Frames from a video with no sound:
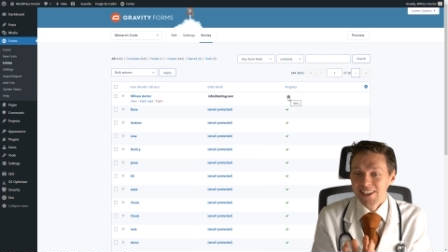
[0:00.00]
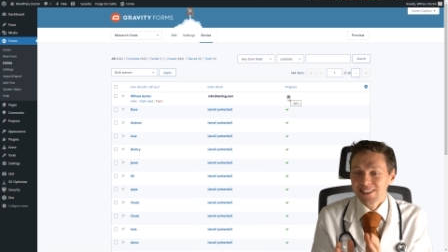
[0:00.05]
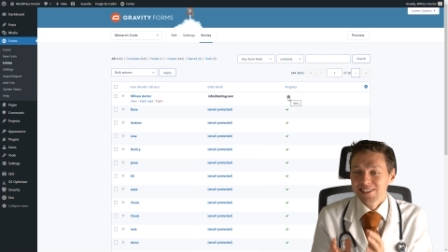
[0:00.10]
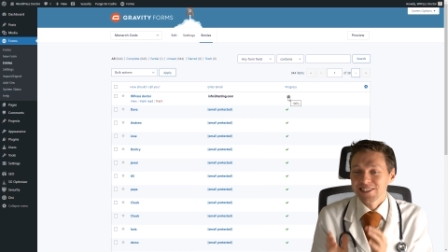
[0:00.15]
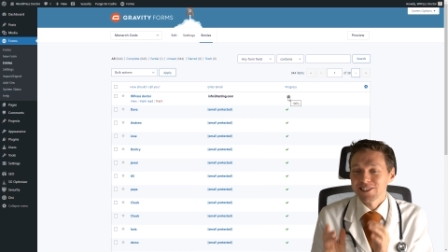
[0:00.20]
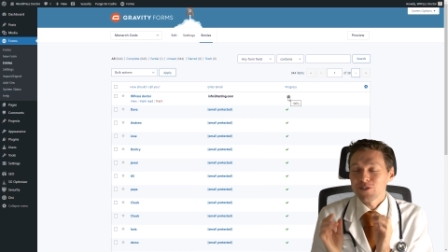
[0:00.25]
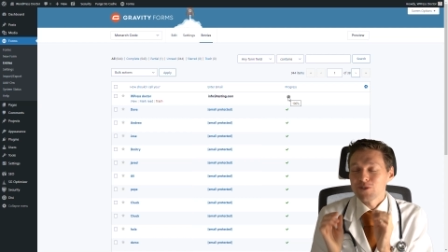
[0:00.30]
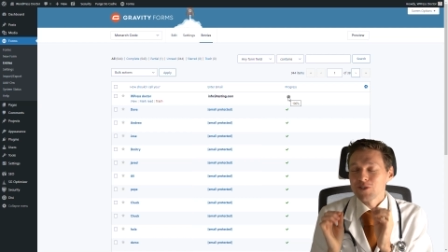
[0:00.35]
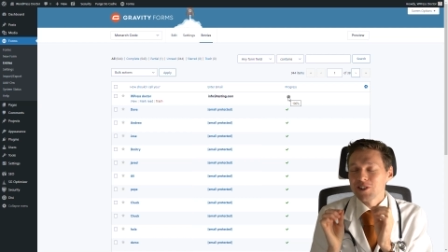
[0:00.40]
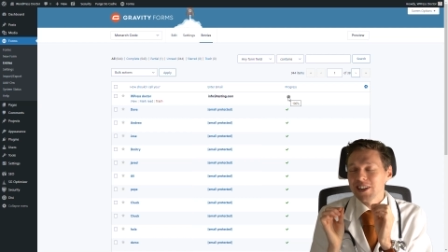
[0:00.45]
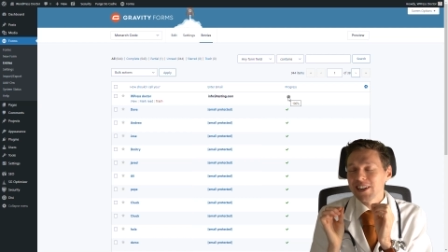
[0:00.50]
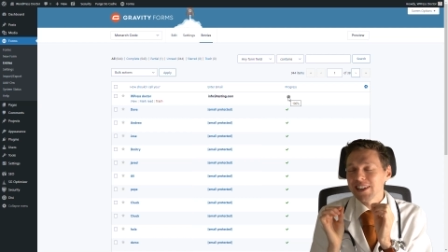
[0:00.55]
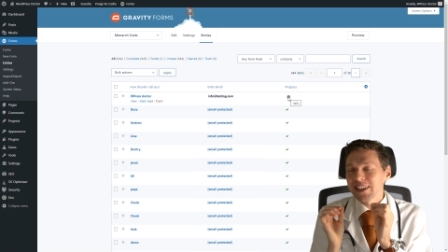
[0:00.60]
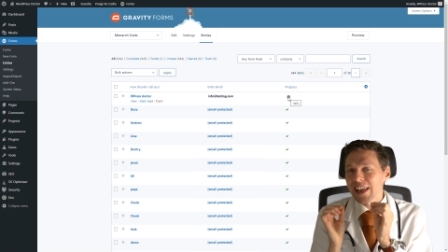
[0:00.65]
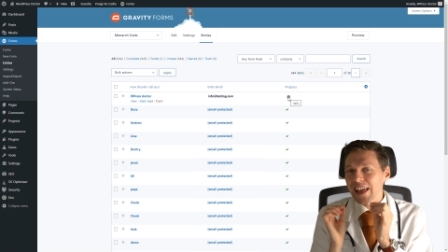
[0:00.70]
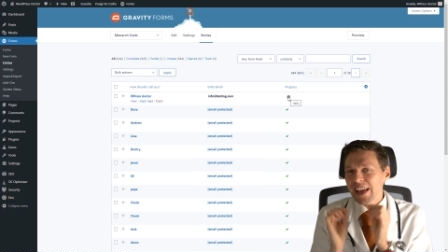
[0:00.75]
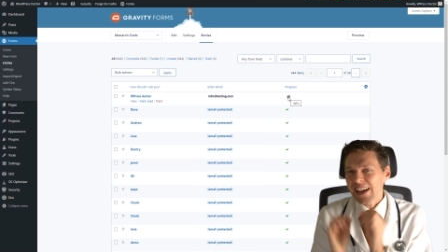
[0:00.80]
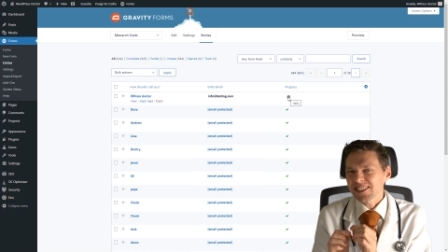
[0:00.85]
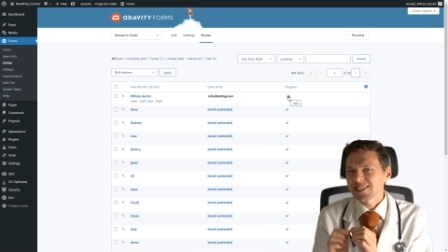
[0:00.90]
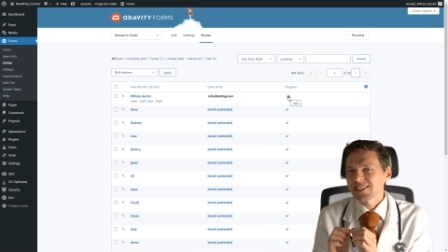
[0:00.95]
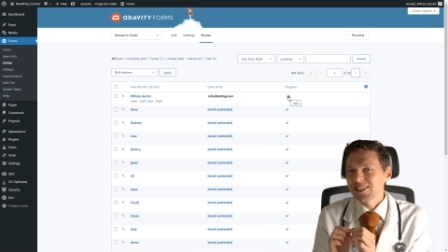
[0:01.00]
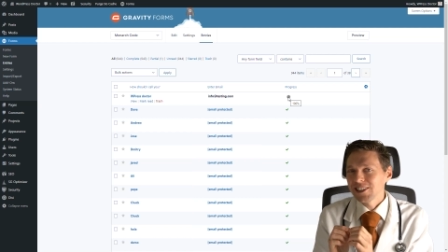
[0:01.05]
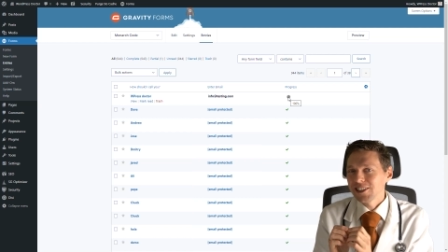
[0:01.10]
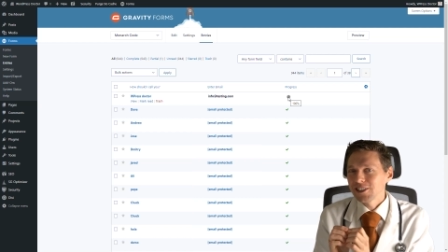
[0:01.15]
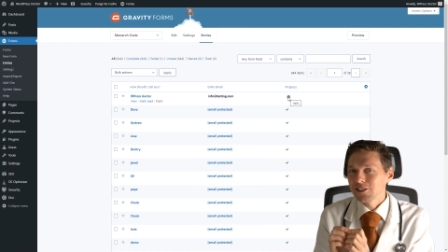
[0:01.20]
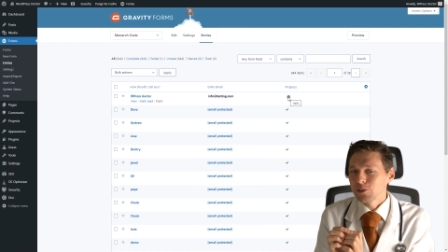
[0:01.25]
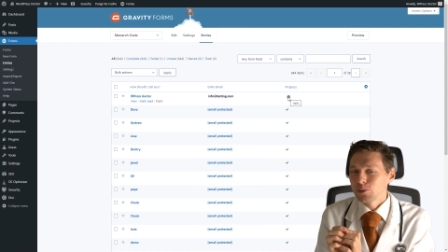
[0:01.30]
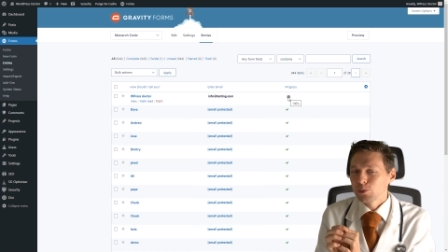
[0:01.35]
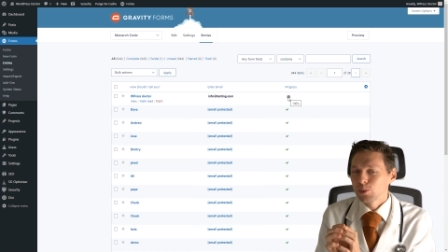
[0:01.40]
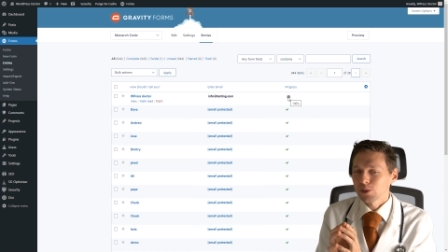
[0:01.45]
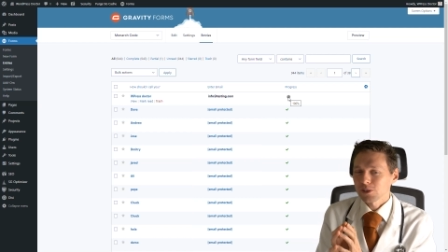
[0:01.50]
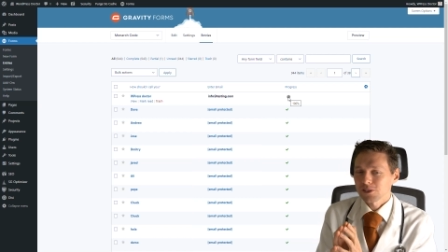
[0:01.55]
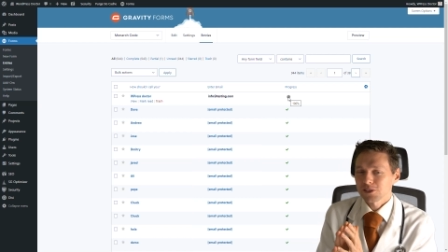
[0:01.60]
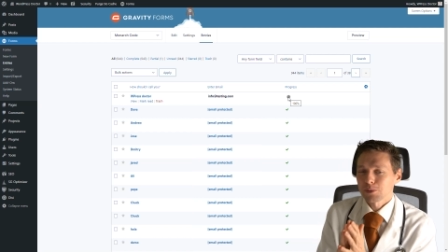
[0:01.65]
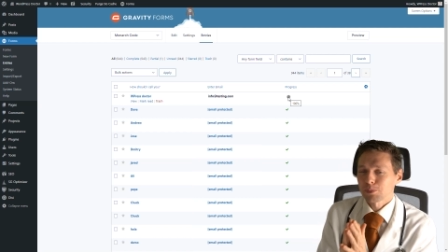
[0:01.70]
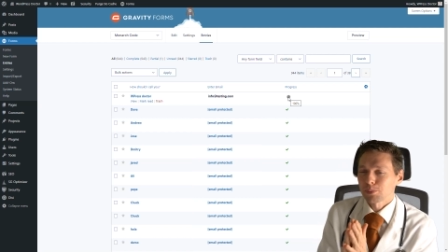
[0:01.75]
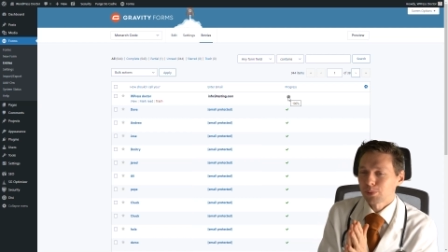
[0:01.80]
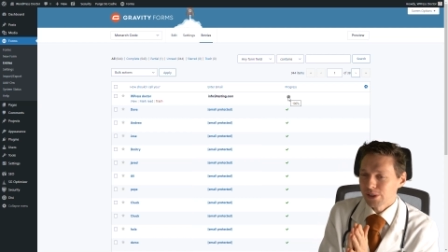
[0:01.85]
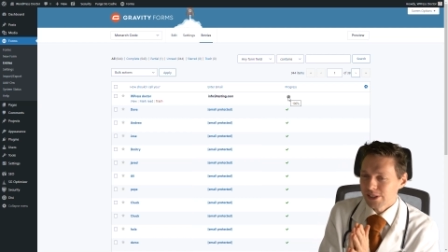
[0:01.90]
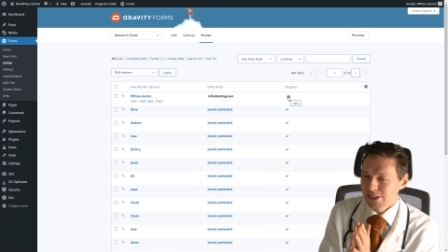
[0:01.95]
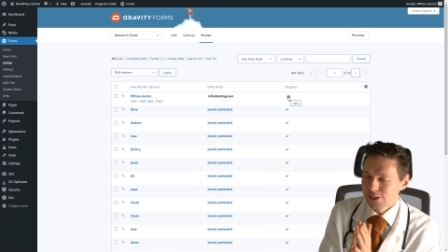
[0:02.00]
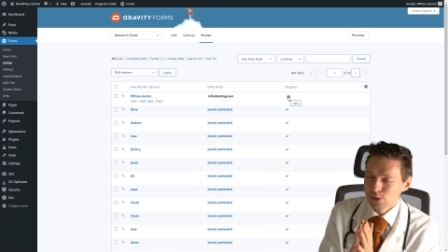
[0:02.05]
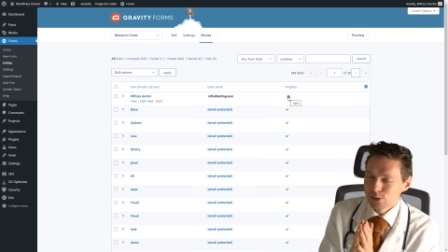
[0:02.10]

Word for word: So it actually works pretty